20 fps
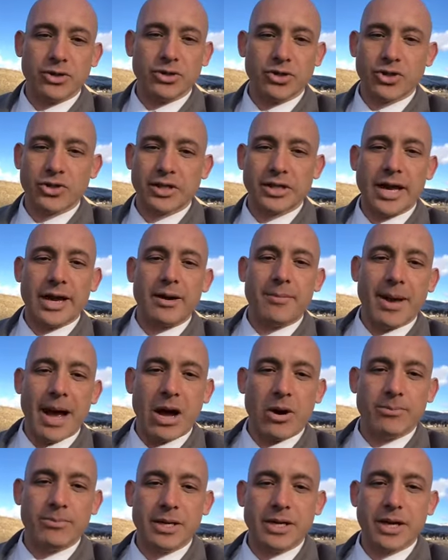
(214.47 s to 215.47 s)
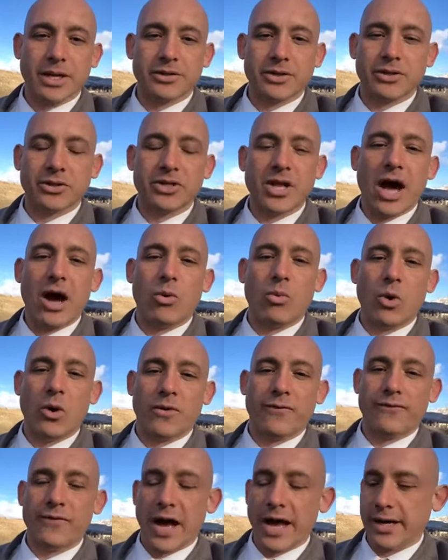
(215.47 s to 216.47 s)
You just let them out because it's not
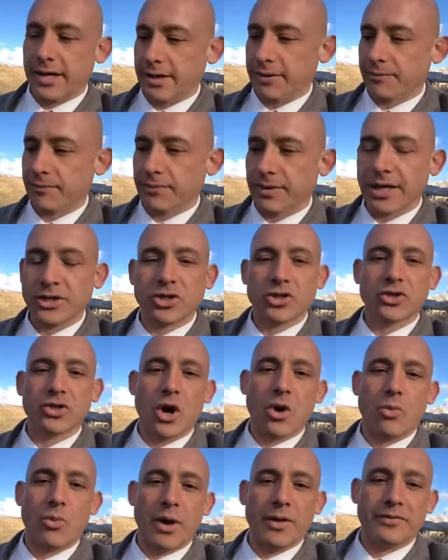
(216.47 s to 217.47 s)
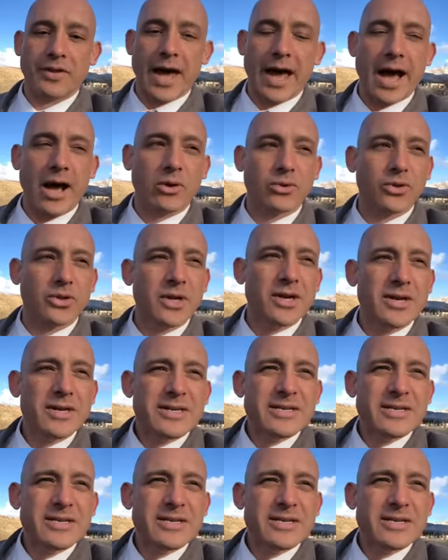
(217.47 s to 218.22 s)
worth fighting. They just don't want the house.